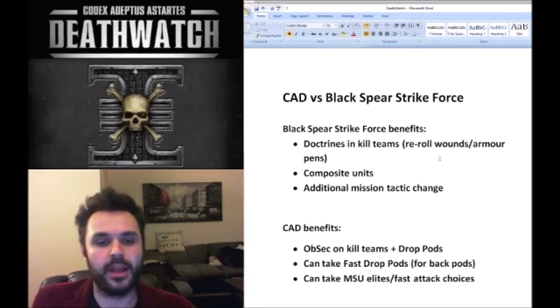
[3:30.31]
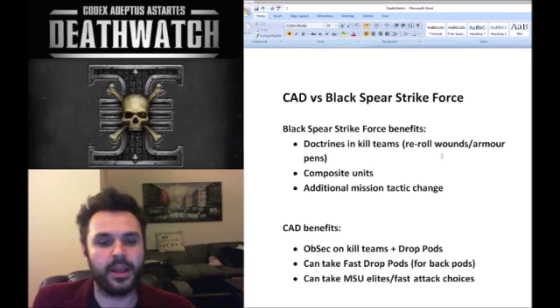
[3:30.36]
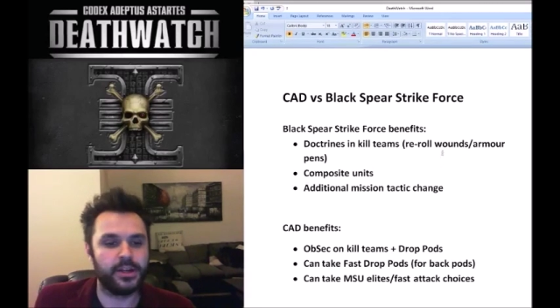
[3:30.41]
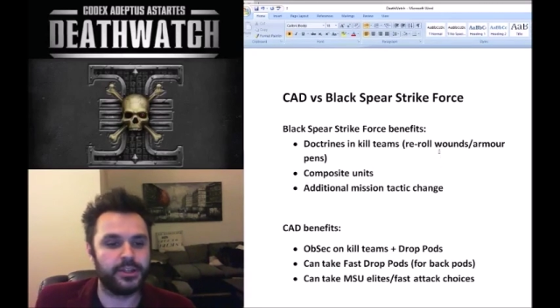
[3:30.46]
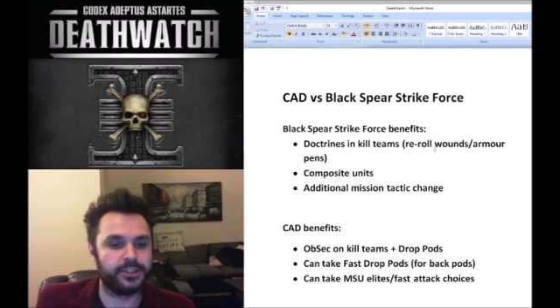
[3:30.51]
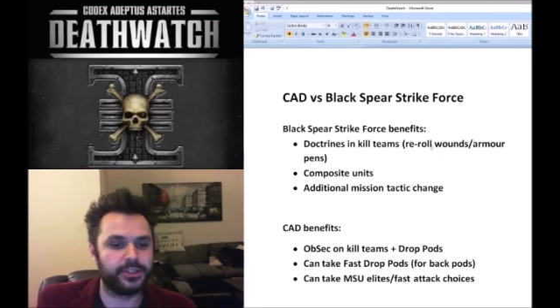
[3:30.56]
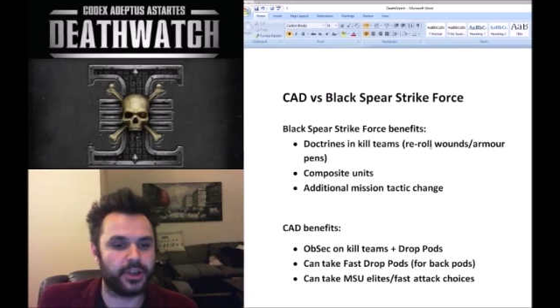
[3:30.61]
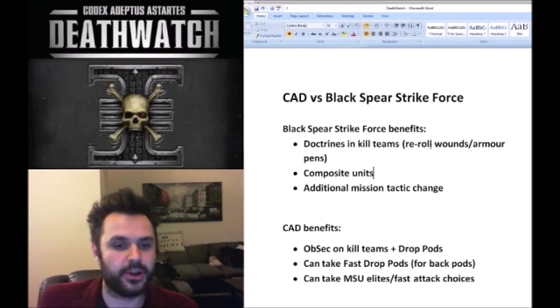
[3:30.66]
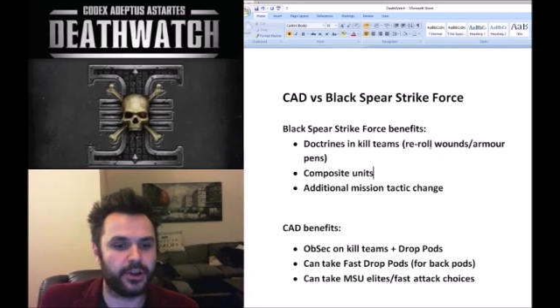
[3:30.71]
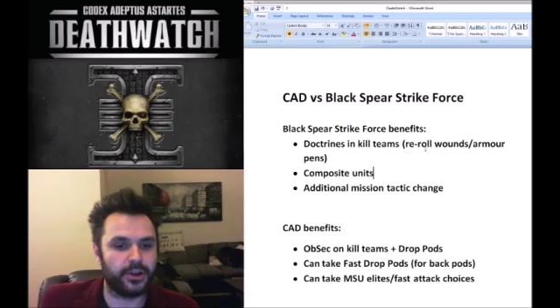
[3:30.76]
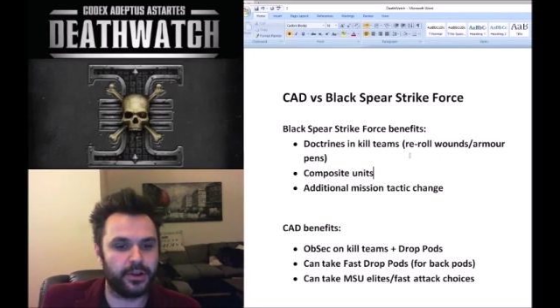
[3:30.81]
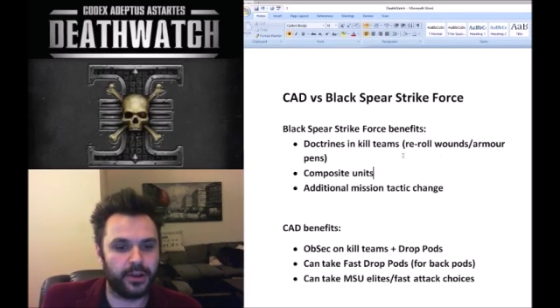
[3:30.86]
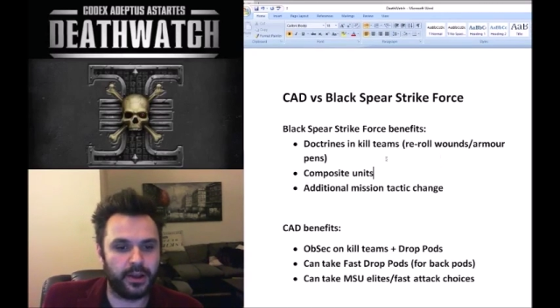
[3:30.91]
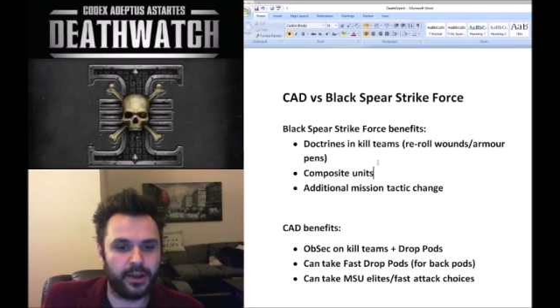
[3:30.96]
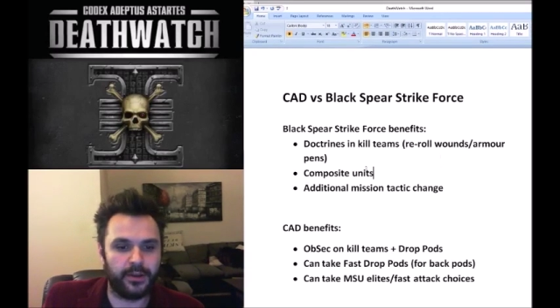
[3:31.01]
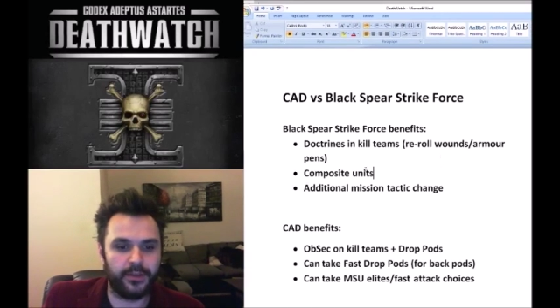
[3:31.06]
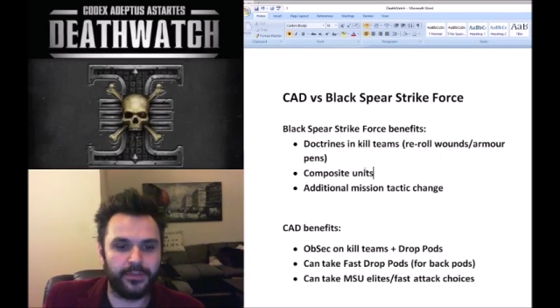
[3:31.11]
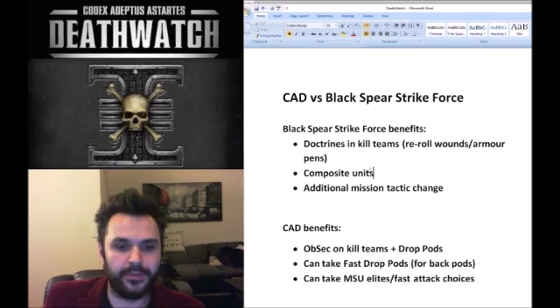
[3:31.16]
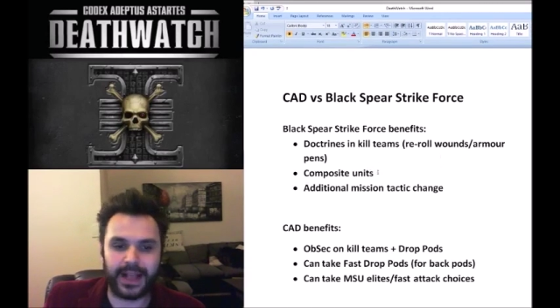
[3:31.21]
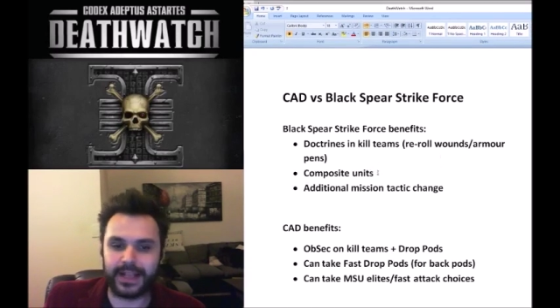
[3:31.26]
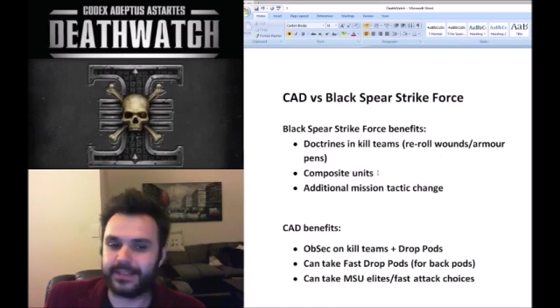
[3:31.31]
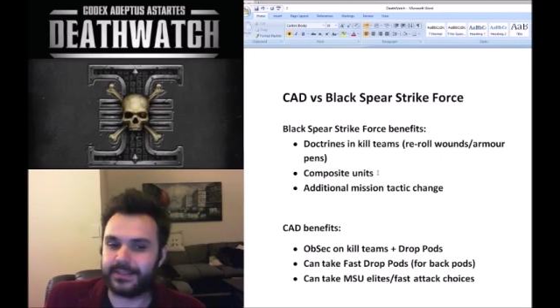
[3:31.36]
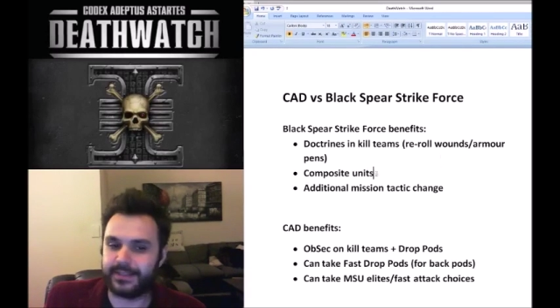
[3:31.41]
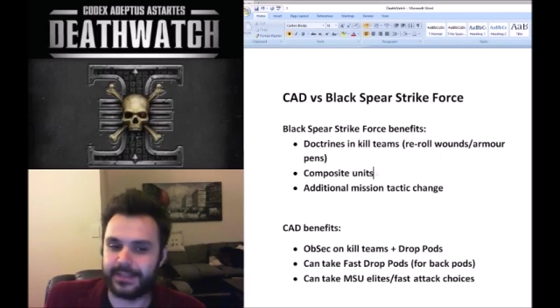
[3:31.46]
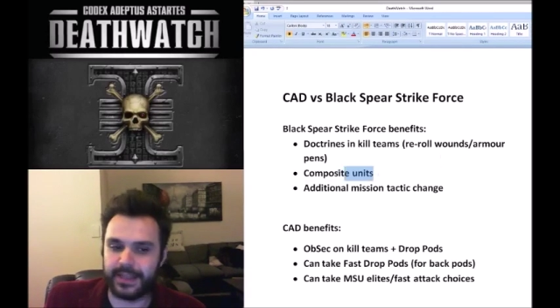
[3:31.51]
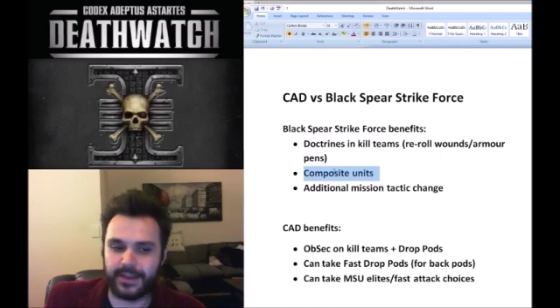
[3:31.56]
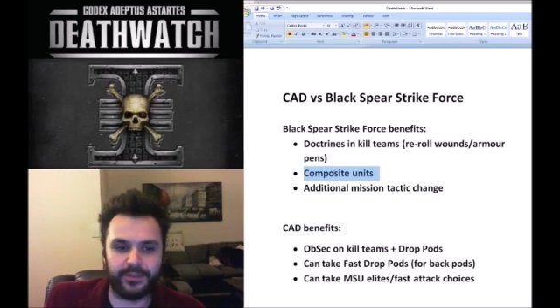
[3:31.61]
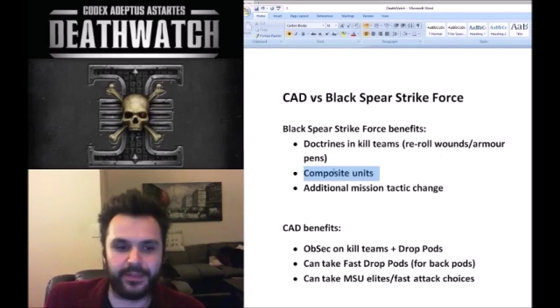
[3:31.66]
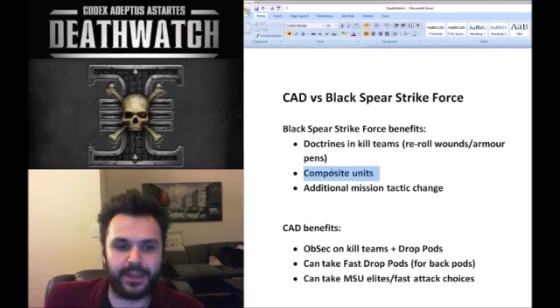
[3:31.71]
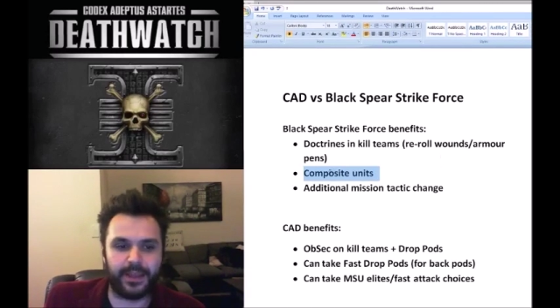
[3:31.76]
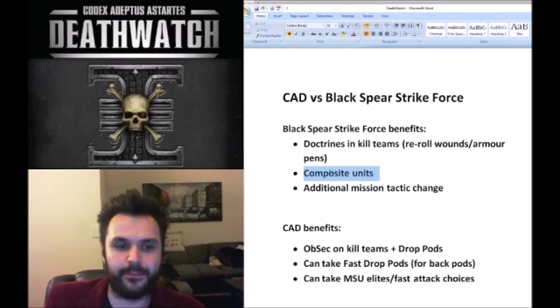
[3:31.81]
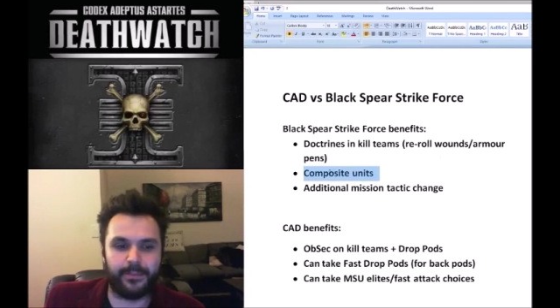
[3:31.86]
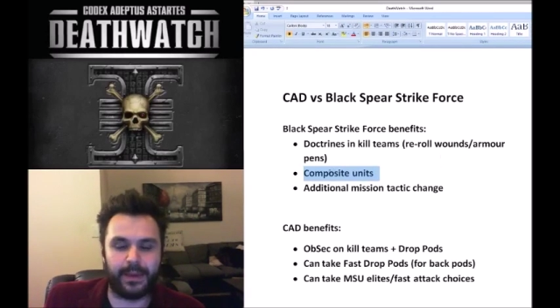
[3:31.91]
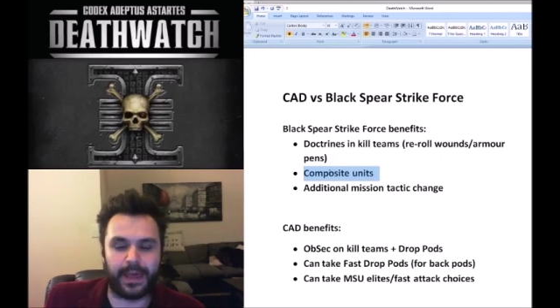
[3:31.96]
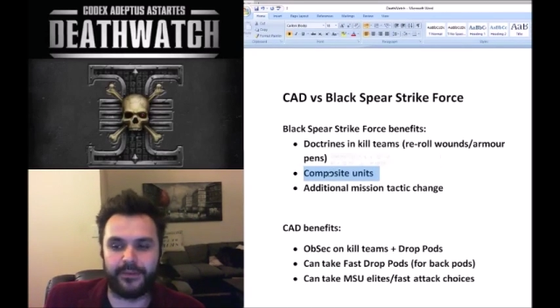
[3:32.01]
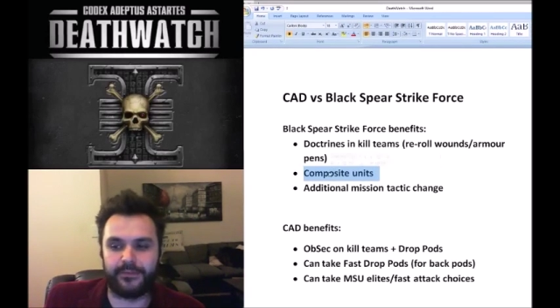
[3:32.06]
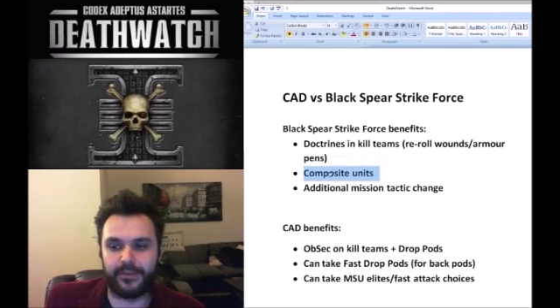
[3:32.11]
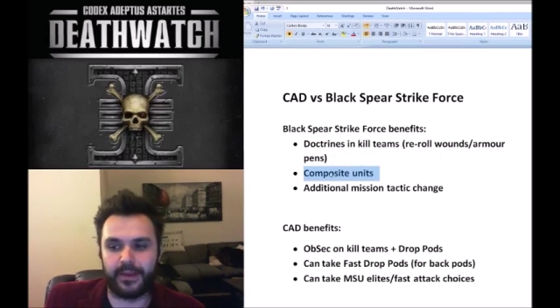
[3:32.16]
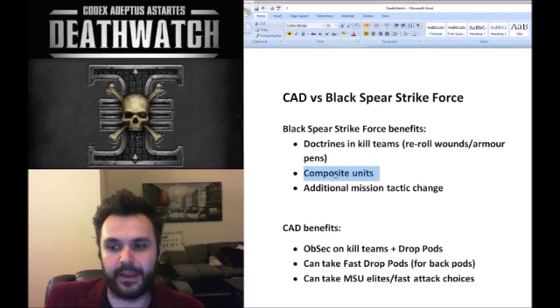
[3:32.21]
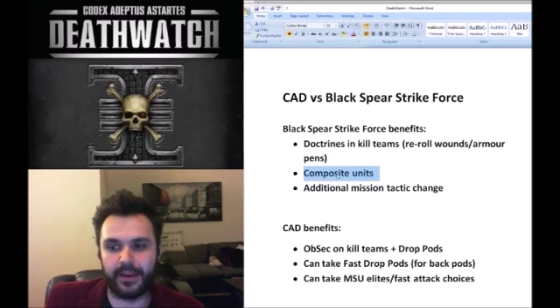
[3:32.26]
So that's definitely a
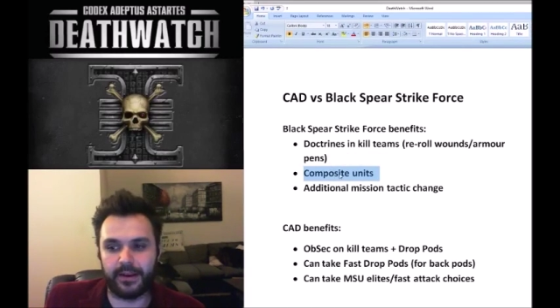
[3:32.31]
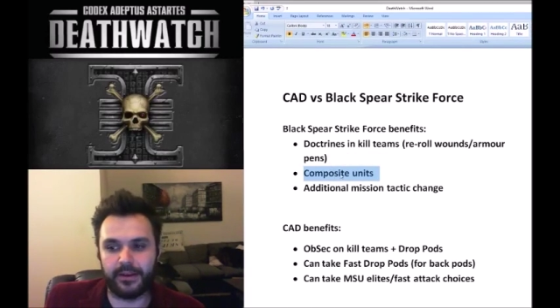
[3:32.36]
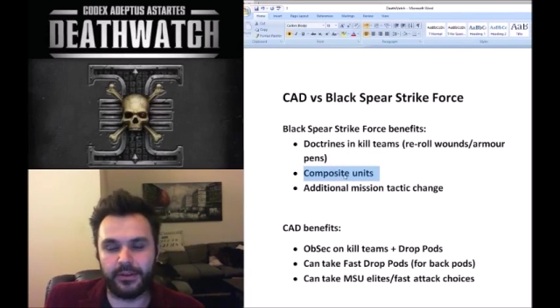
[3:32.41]
benefit.